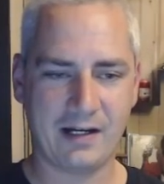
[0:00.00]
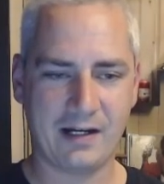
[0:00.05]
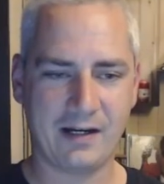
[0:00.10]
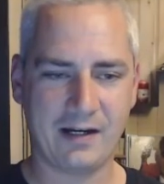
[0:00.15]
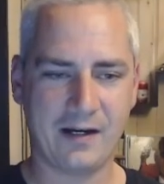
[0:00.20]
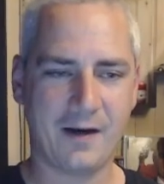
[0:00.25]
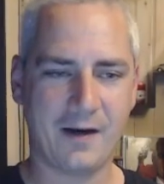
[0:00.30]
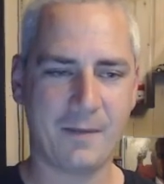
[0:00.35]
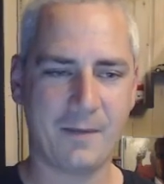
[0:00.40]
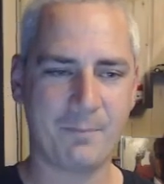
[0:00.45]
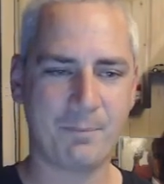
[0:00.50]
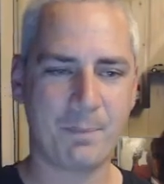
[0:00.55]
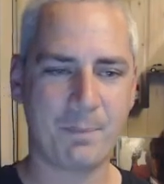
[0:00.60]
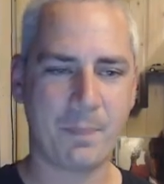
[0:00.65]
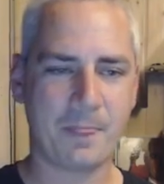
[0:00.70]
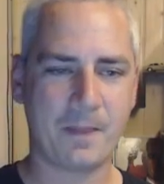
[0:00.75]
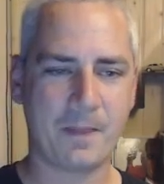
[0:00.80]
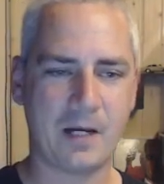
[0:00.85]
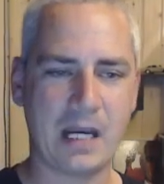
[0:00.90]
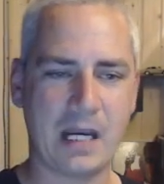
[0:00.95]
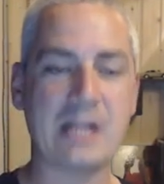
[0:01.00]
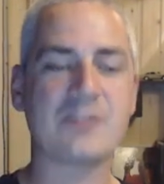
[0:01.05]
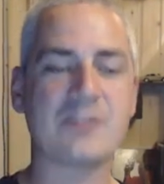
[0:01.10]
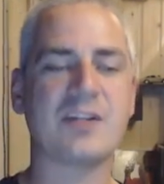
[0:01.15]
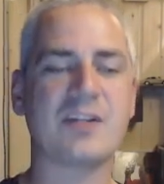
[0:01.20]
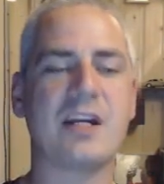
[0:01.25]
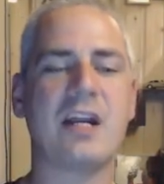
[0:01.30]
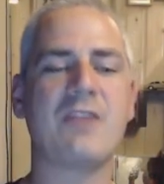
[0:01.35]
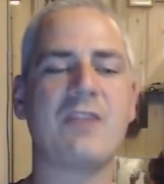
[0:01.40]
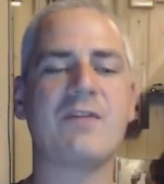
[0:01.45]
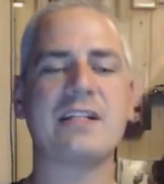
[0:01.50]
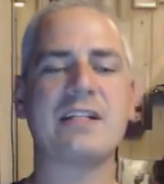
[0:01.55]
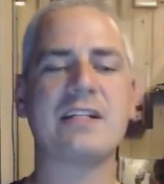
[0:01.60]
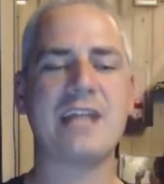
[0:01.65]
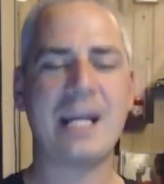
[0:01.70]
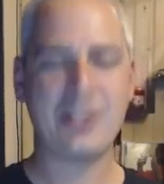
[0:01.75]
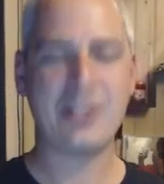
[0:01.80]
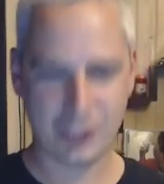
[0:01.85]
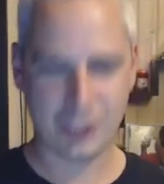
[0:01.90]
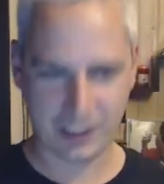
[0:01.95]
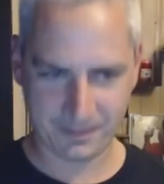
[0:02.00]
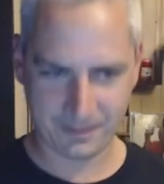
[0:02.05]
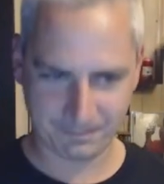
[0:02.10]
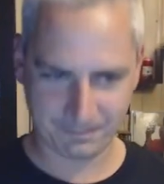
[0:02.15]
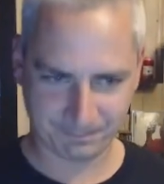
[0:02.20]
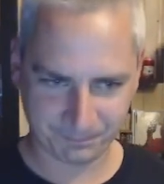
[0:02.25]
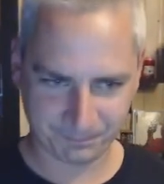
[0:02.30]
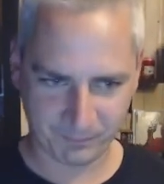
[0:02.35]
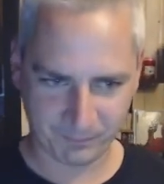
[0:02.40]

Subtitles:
it is an invitation